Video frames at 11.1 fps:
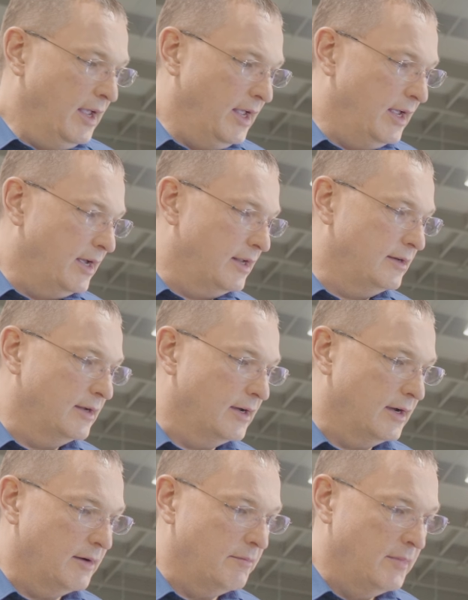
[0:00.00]

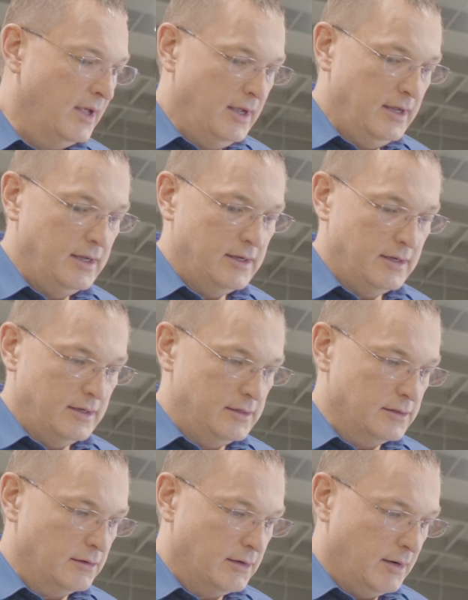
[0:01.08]
and
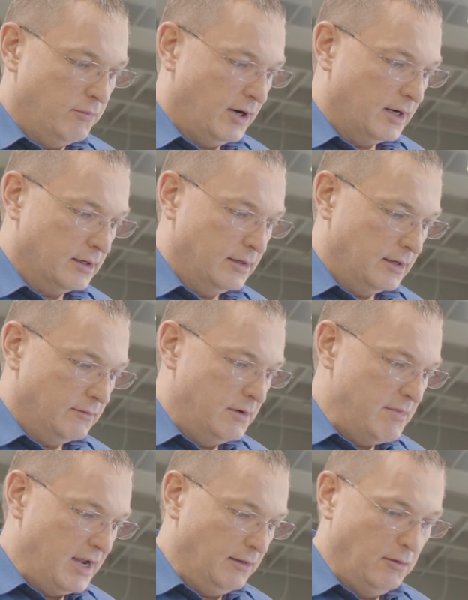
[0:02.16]
is a great product that we
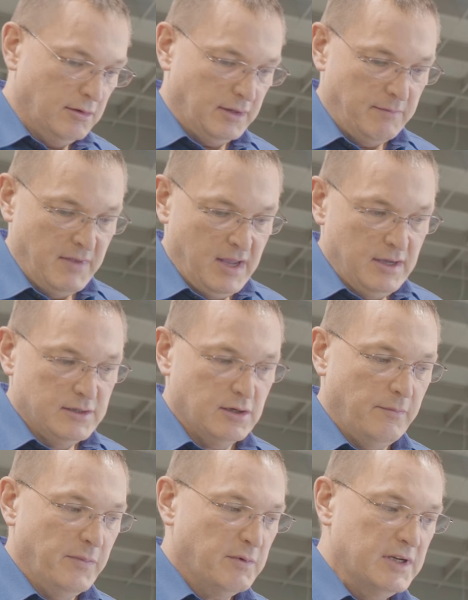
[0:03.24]
make locally.
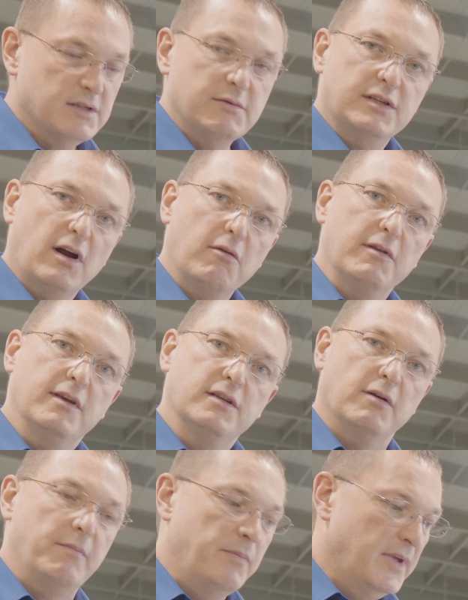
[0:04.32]
So the reason we start with
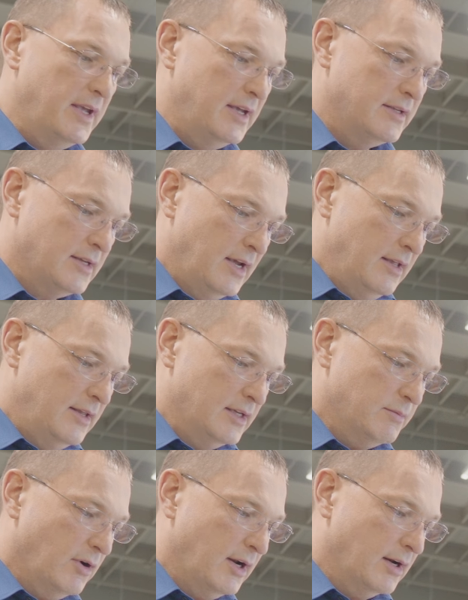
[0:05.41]
this one is
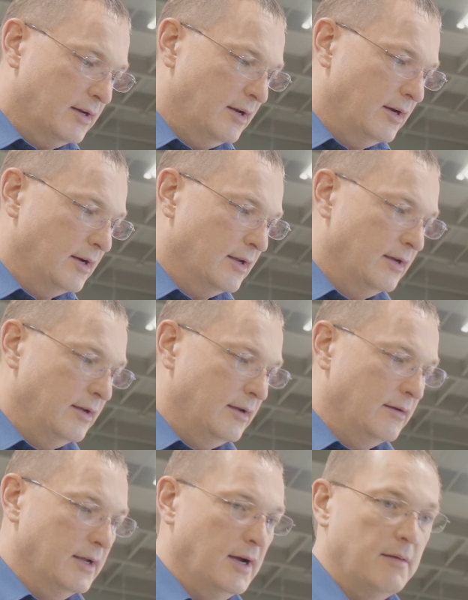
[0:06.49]
this product
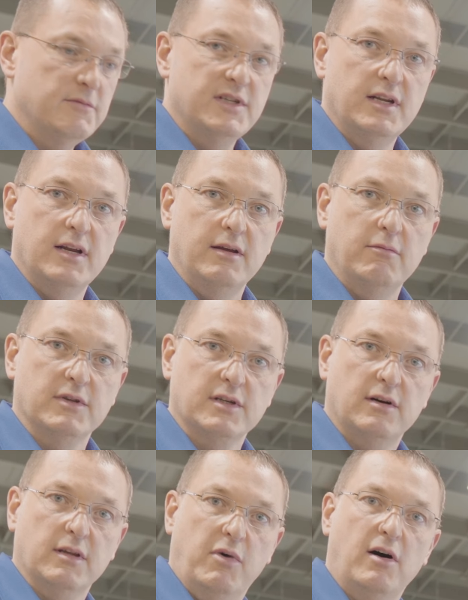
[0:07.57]
comes in what's
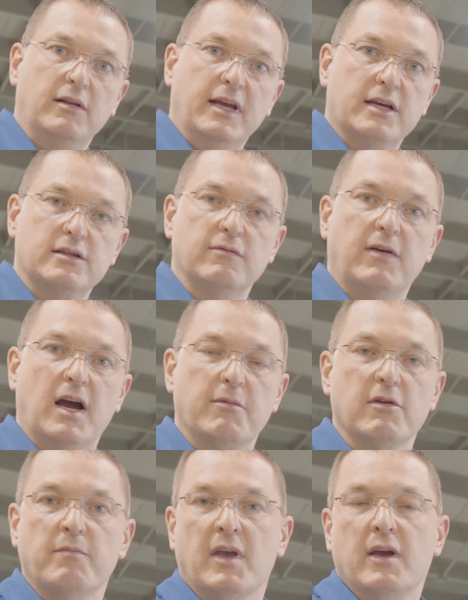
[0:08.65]
called a polyester
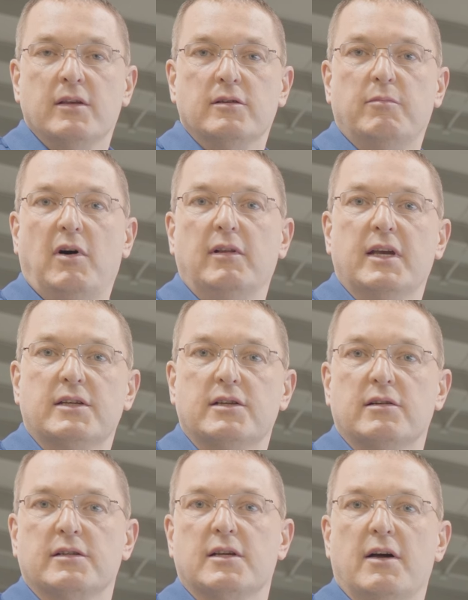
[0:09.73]
fiber. So
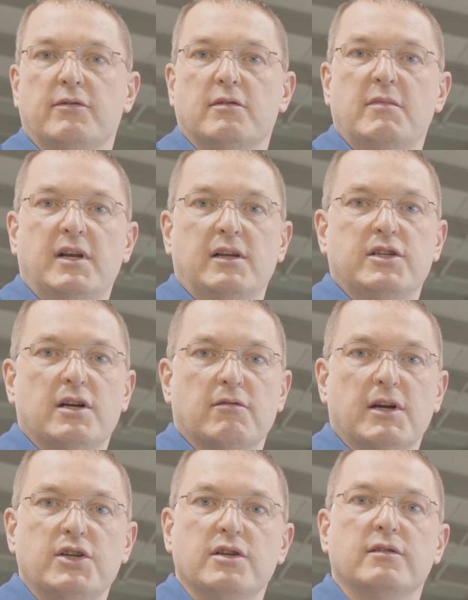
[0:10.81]
polyester has gone through many
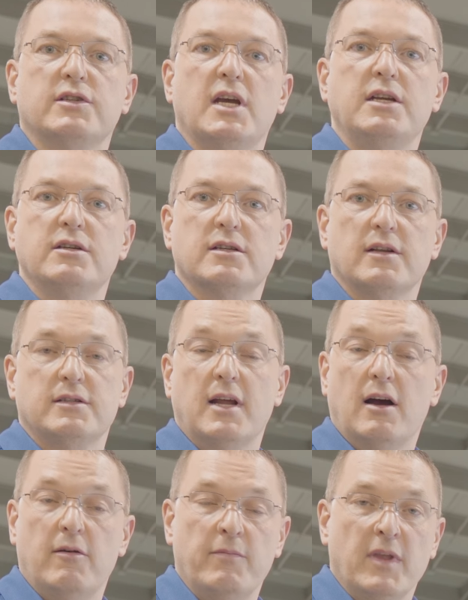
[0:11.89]
generation changes. It's
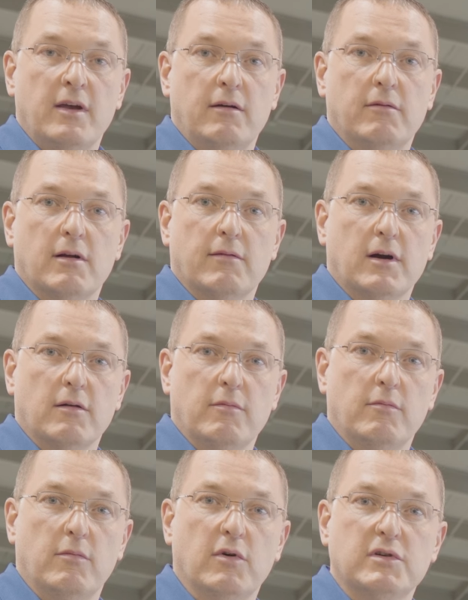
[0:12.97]
now one of our
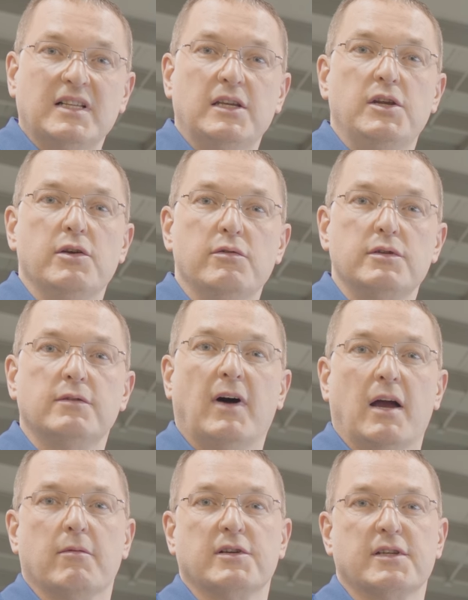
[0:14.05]
mostly used
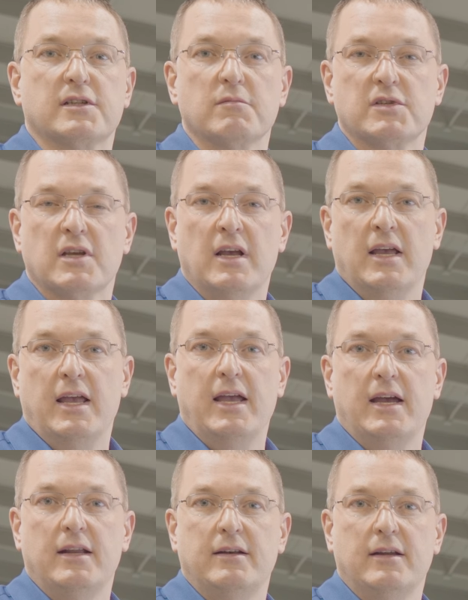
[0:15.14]
fiber systems,
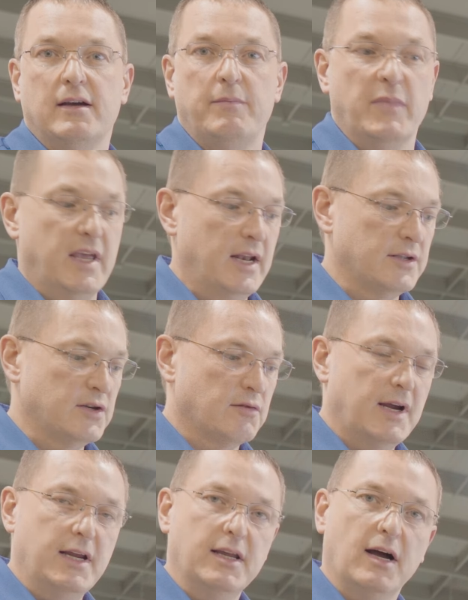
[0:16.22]
and it has
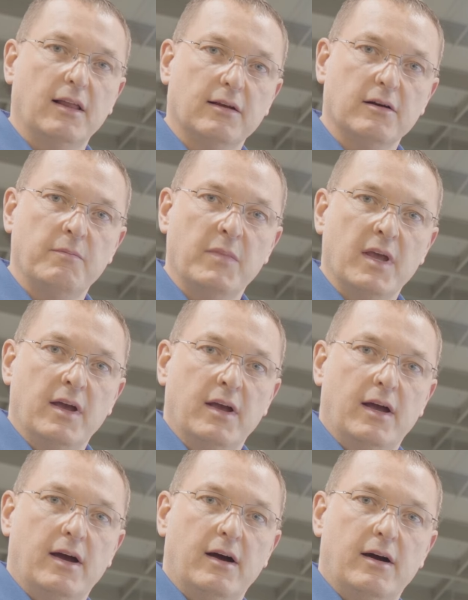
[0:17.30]
great color
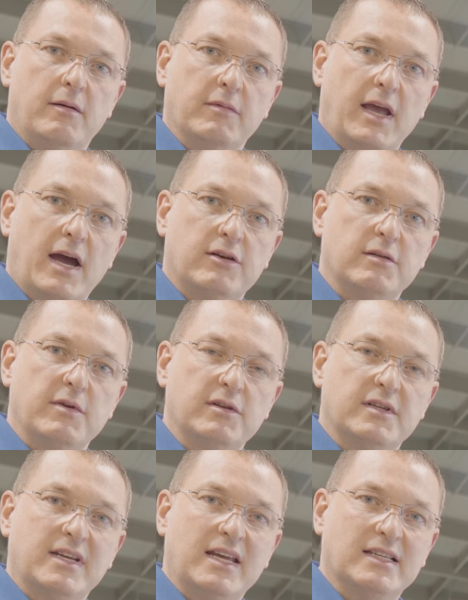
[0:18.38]

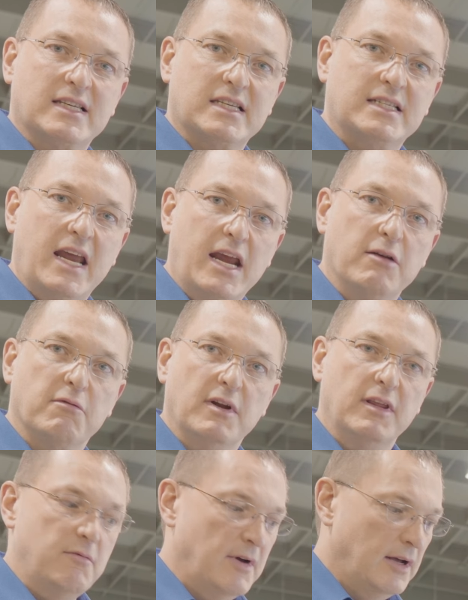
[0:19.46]
attributes. It takes a stain
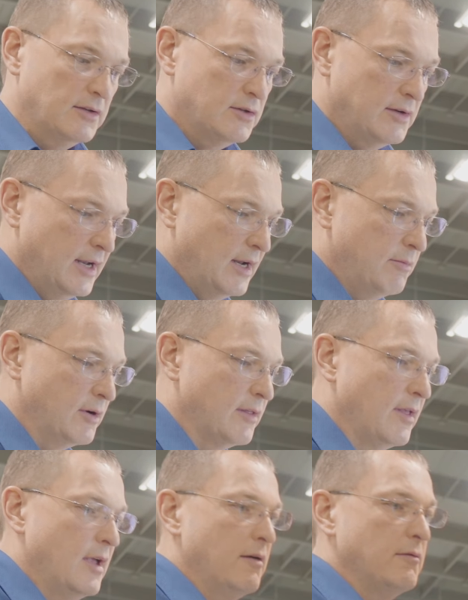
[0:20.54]
really well, so you end up with
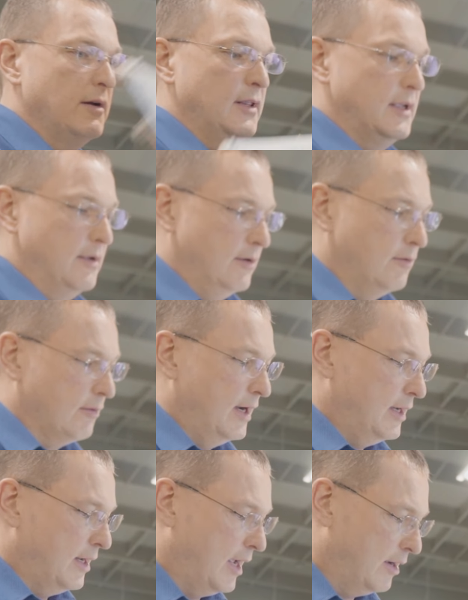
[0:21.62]
really
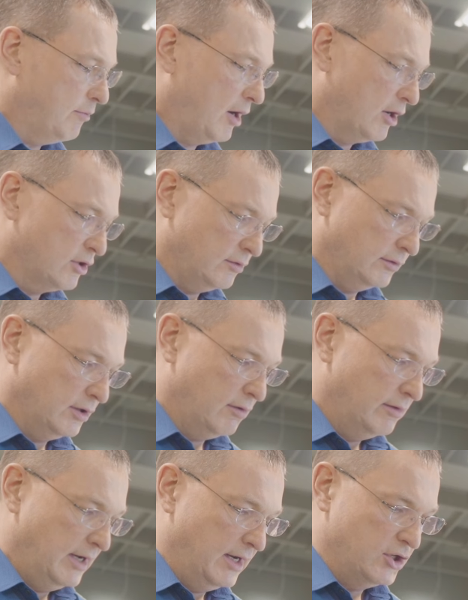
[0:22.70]
great partial
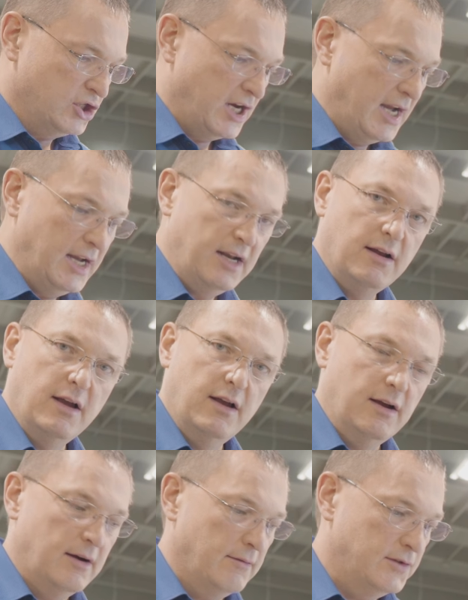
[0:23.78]
toning and shading
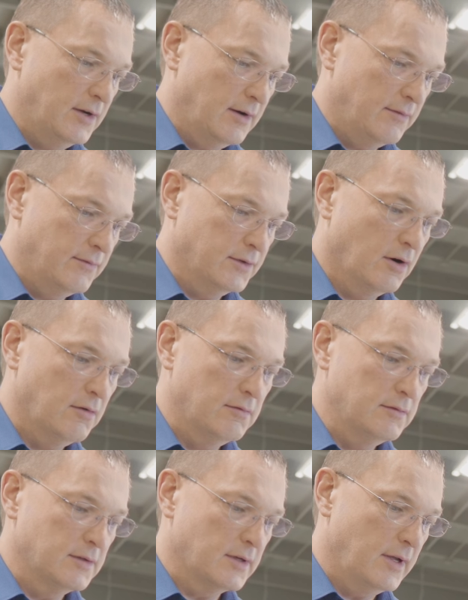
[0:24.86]
of
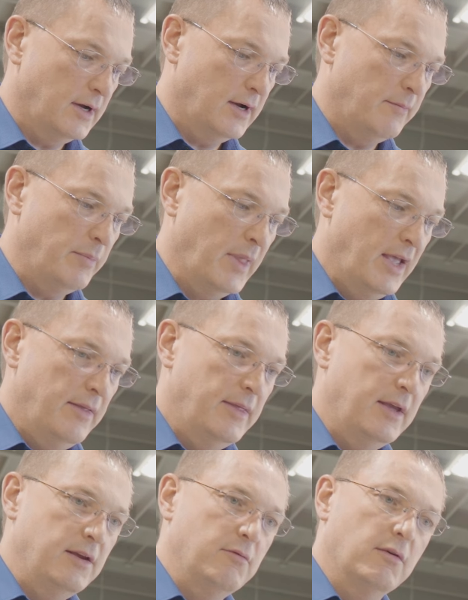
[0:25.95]
tones
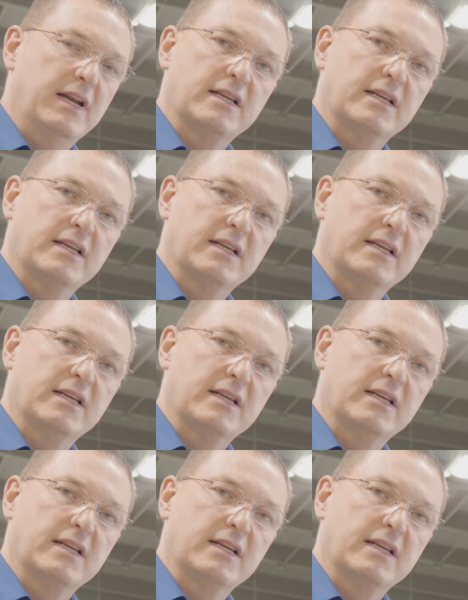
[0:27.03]
that you won't